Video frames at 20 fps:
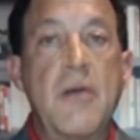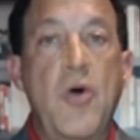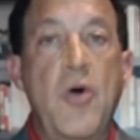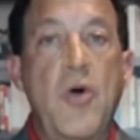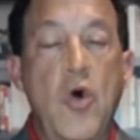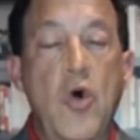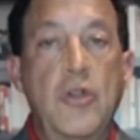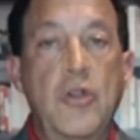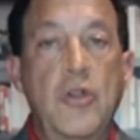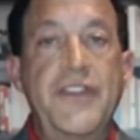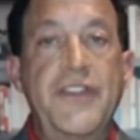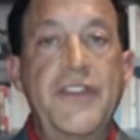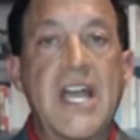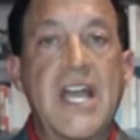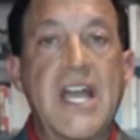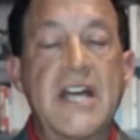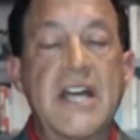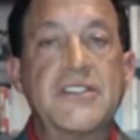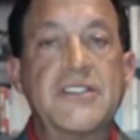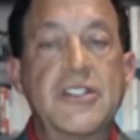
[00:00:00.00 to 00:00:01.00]
uphold the
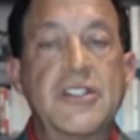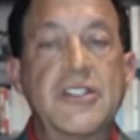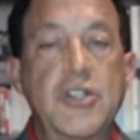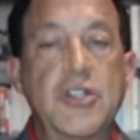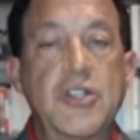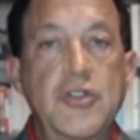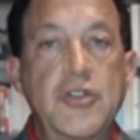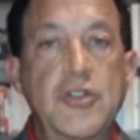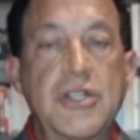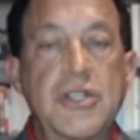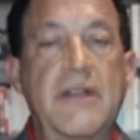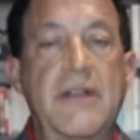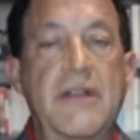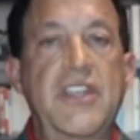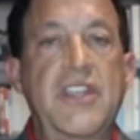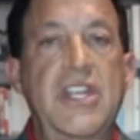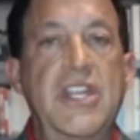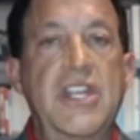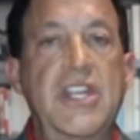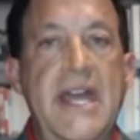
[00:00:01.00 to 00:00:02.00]
Constitution
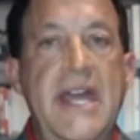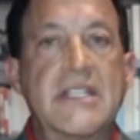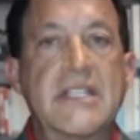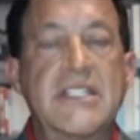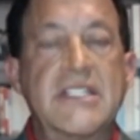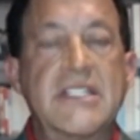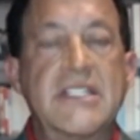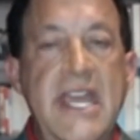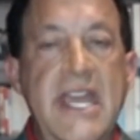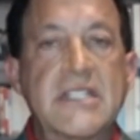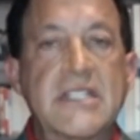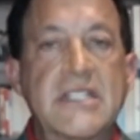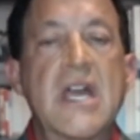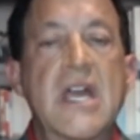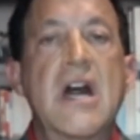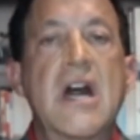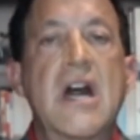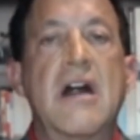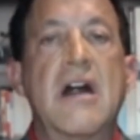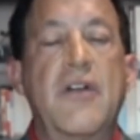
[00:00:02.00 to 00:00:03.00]
of the United States
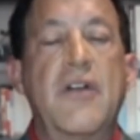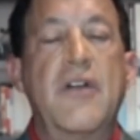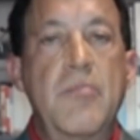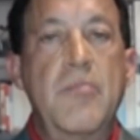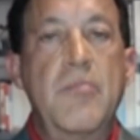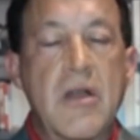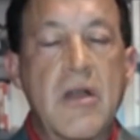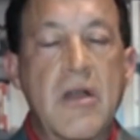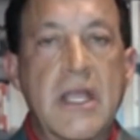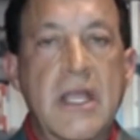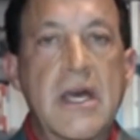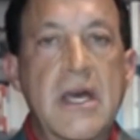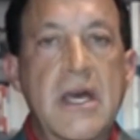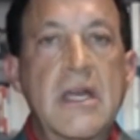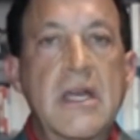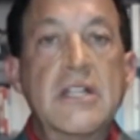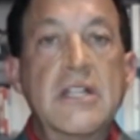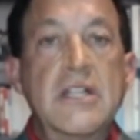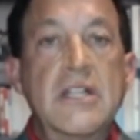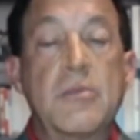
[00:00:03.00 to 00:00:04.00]
of
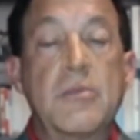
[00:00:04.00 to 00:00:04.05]
America,